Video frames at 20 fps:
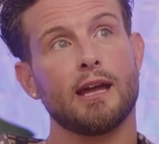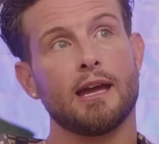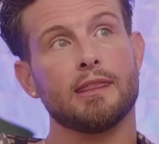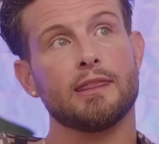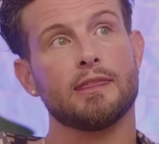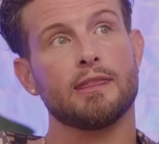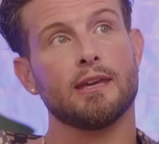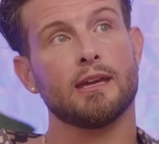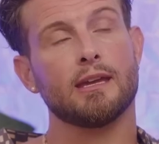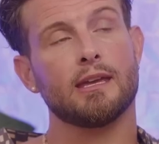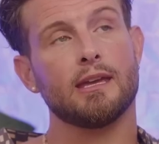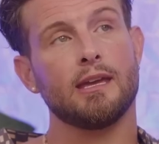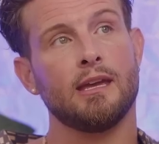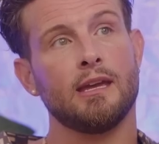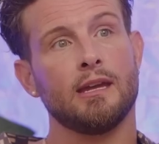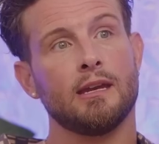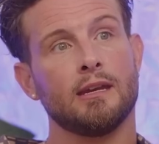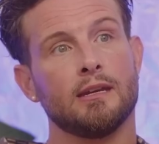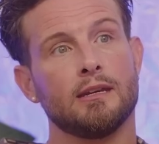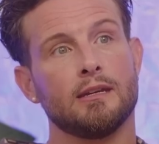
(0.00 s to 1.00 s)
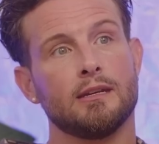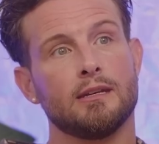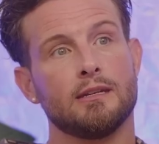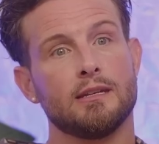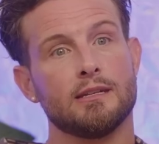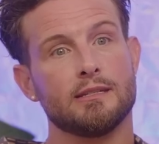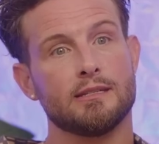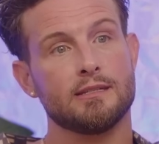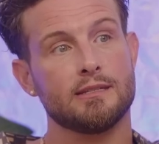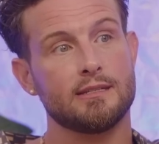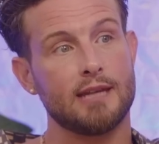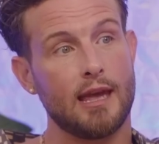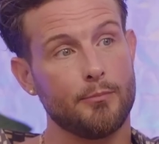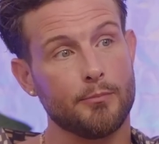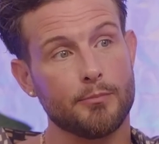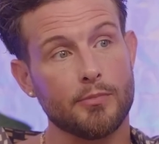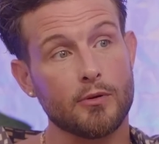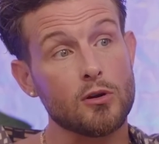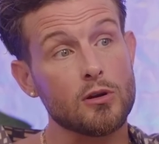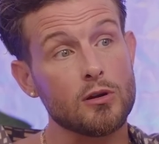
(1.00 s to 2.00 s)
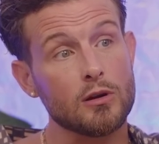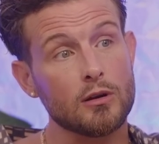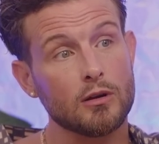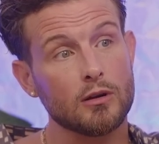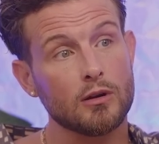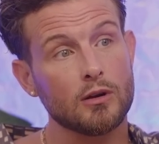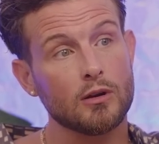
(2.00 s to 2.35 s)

I think in December.